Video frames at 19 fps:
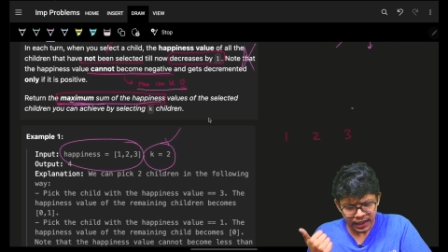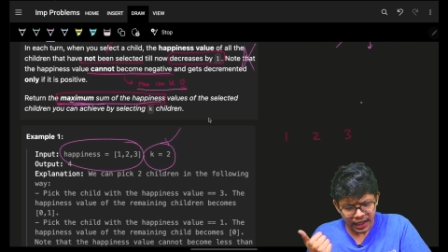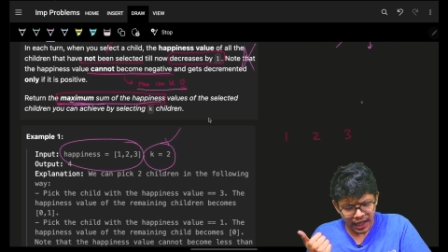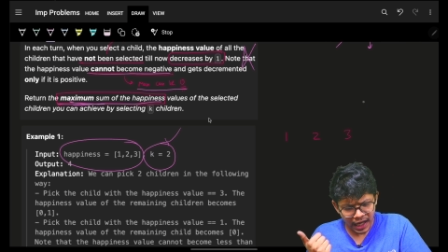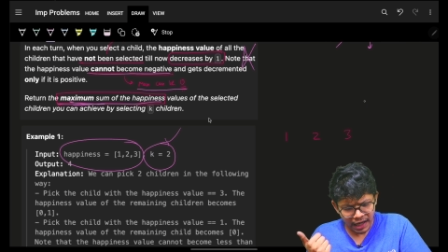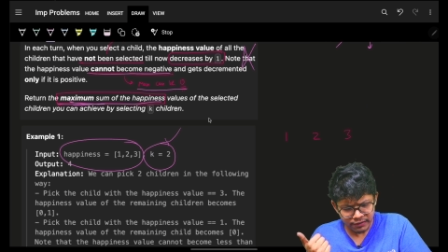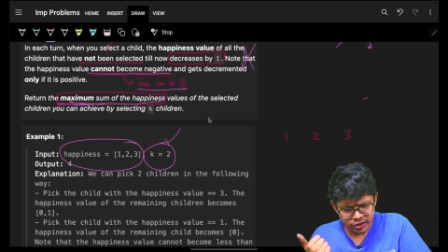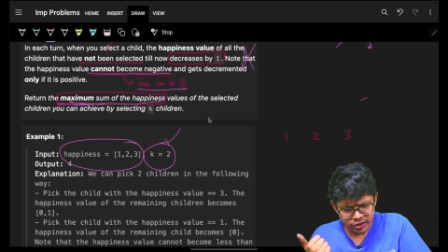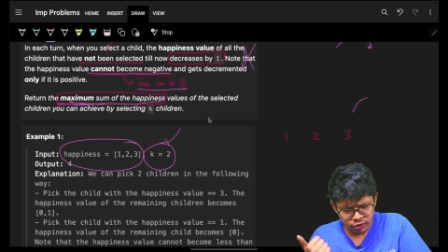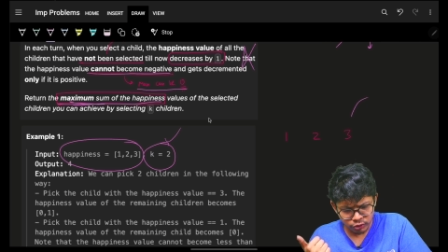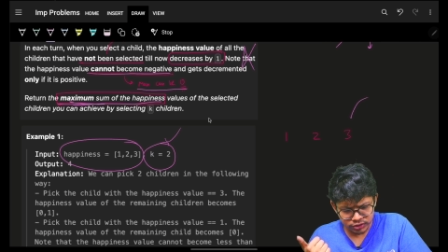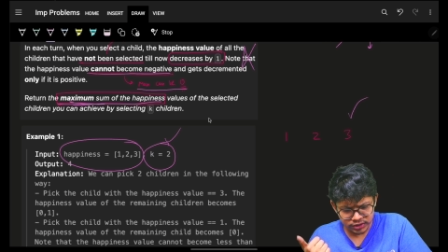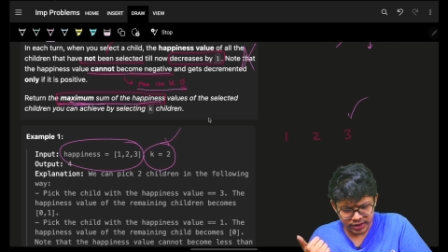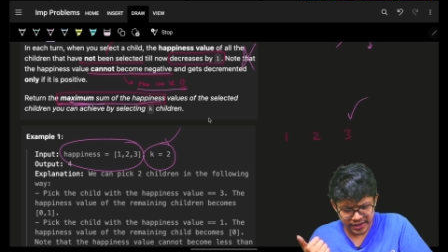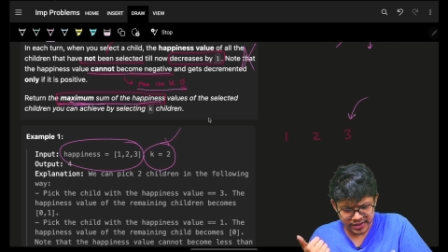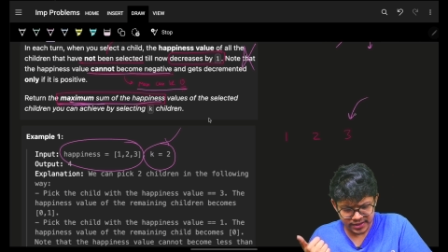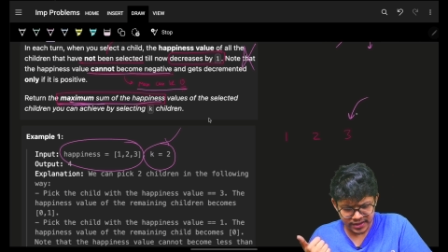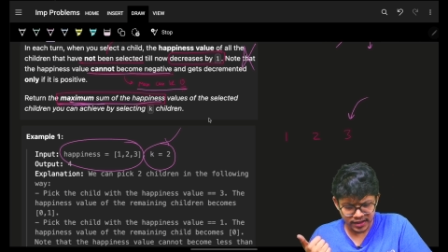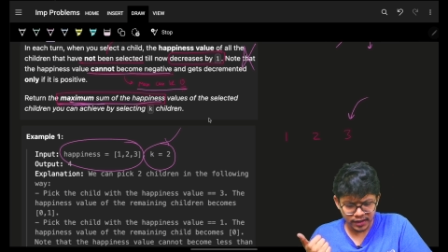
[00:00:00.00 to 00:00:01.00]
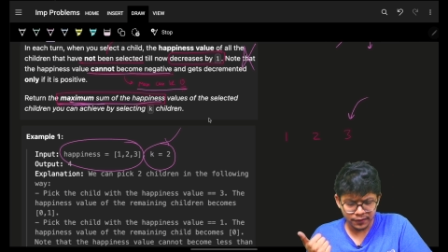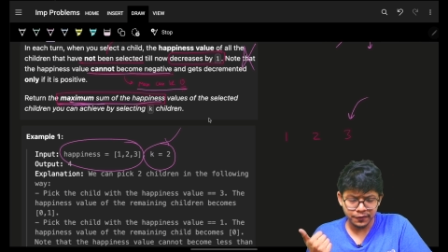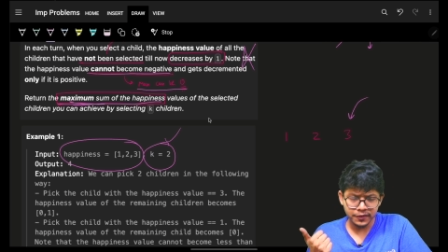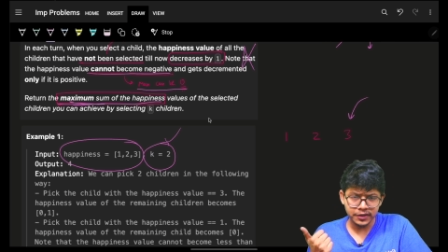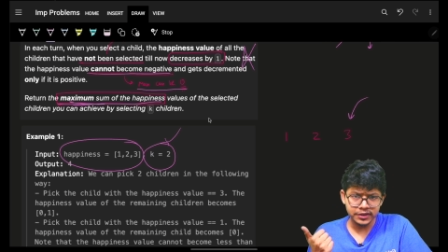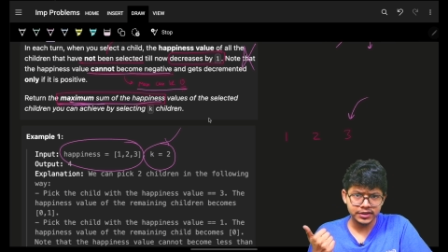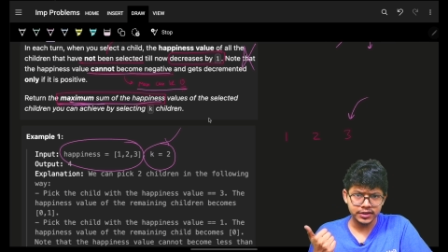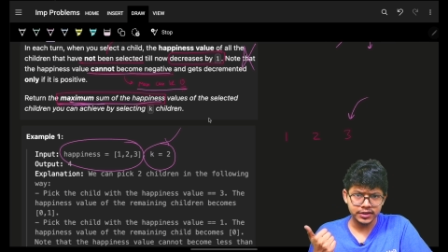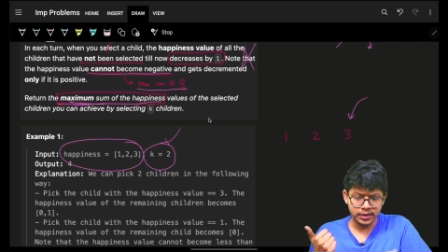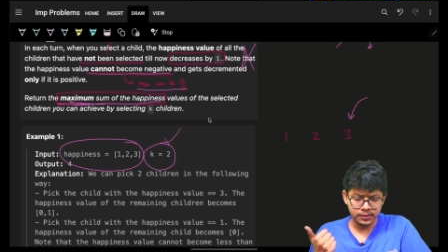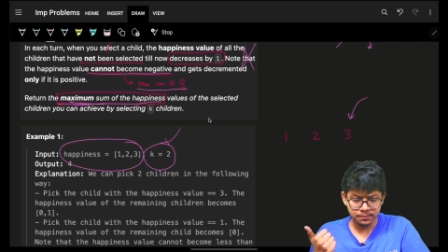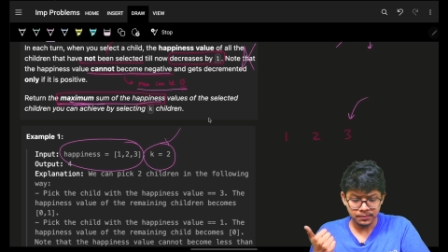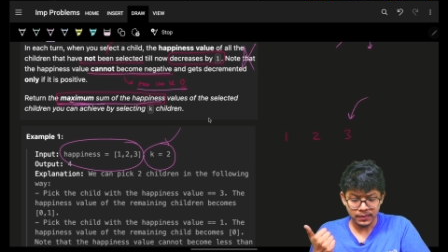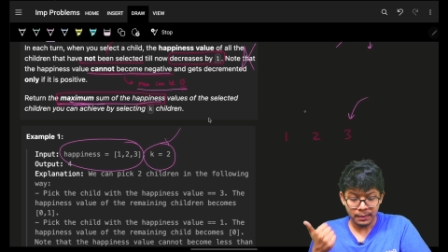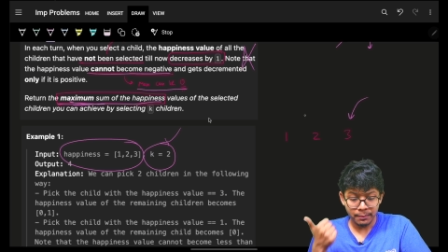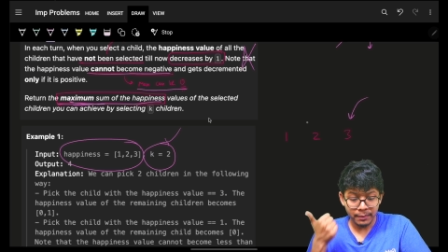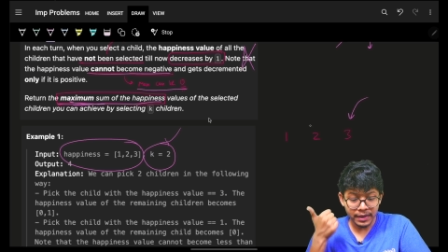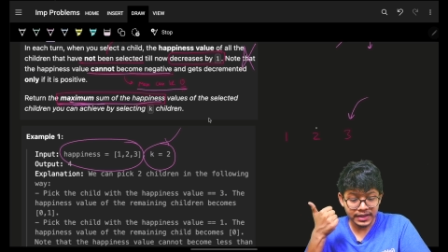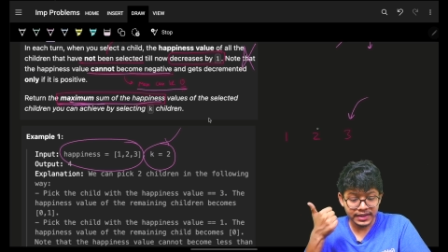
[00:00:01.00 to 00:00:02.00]
I will choose this in the first turn,
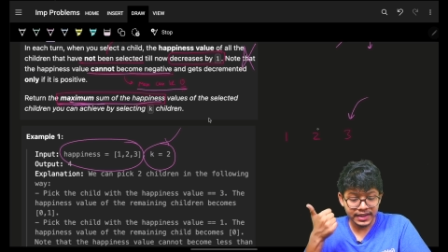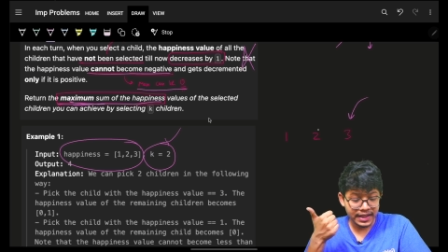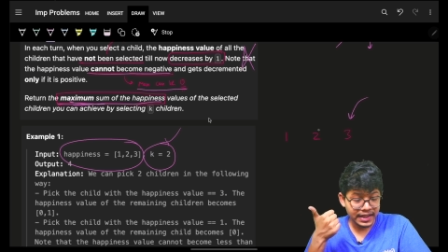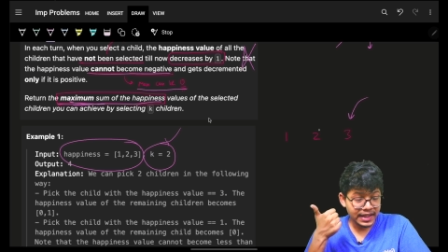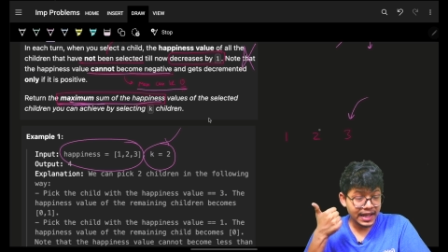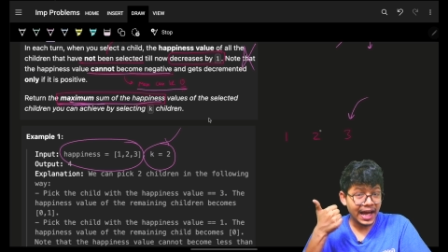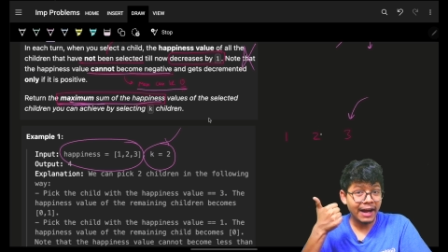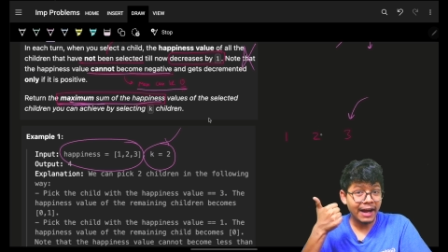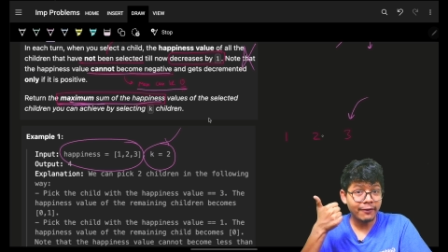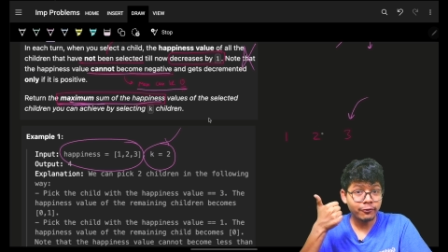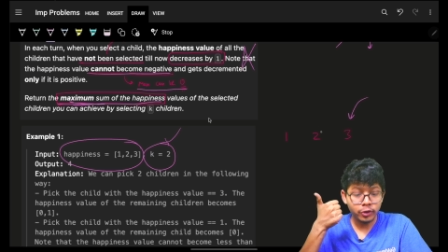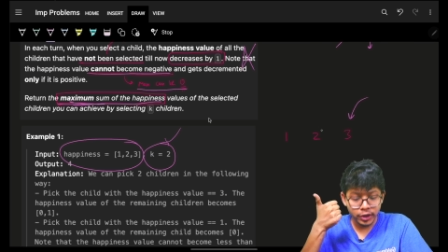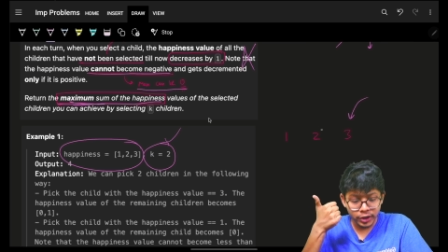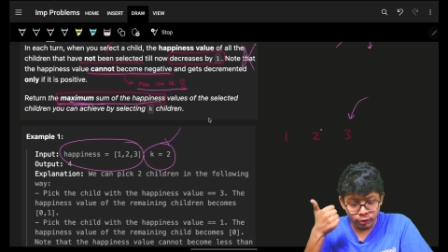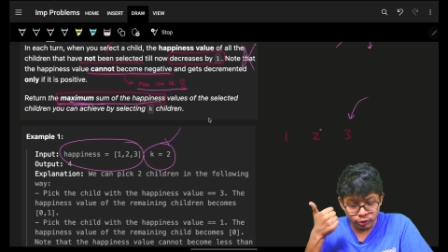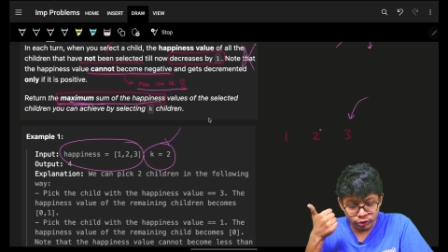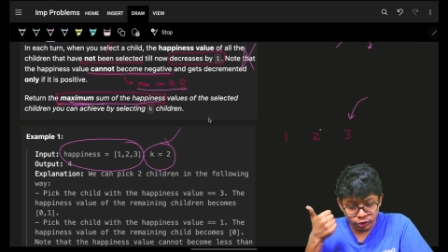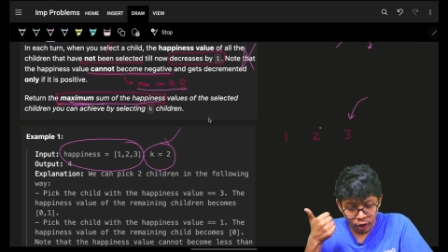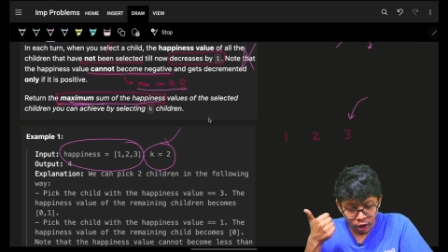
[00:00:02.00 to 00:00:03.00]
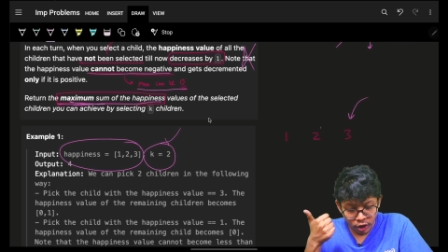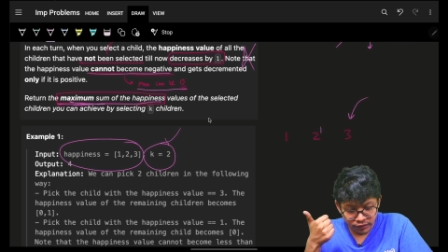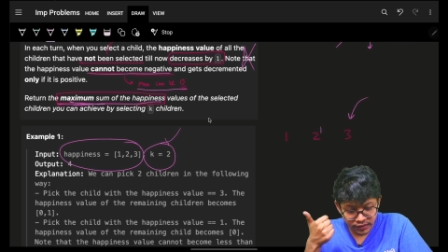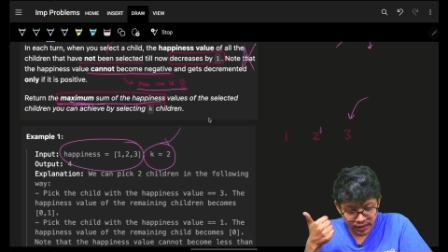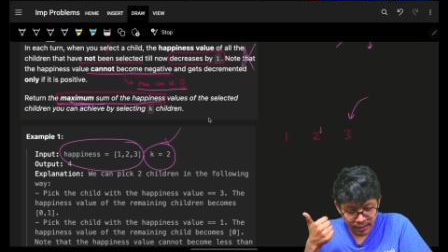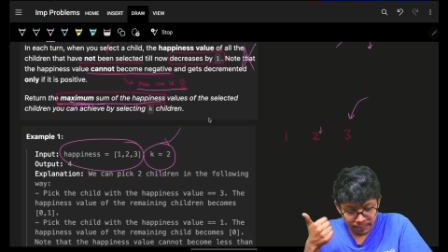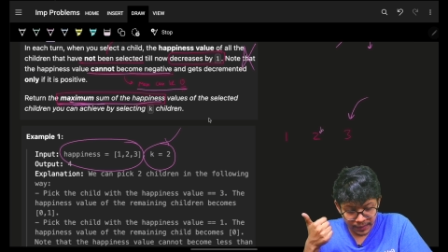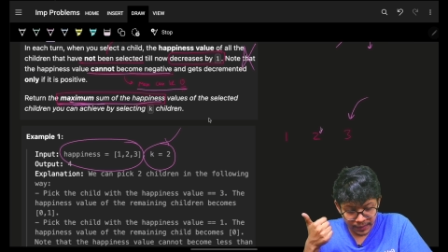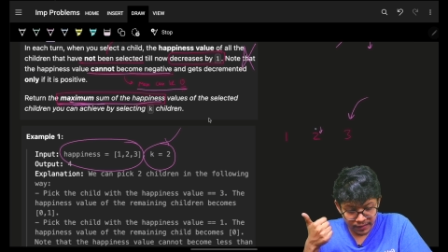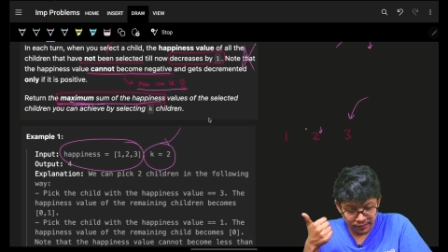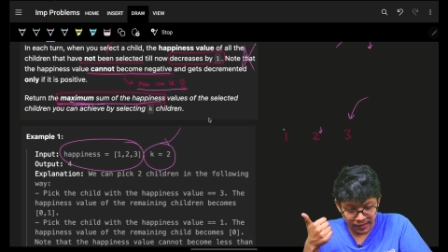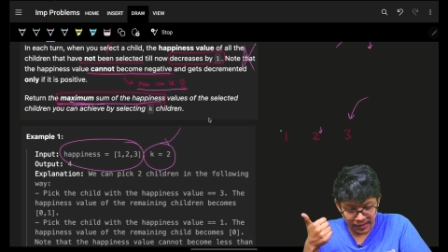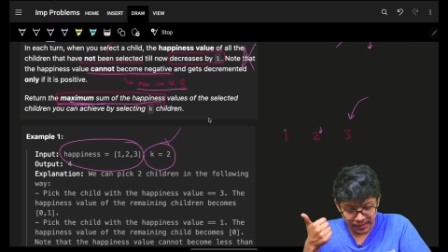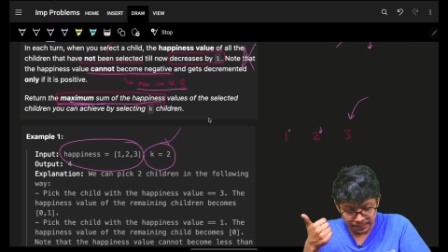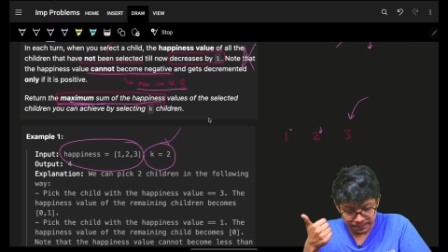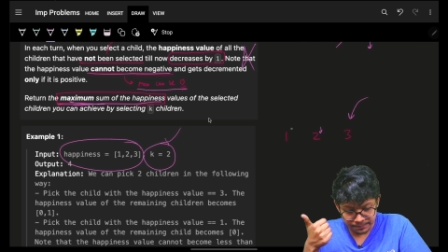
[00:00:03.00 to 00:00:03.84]
but then I have to reduce all of them by 1.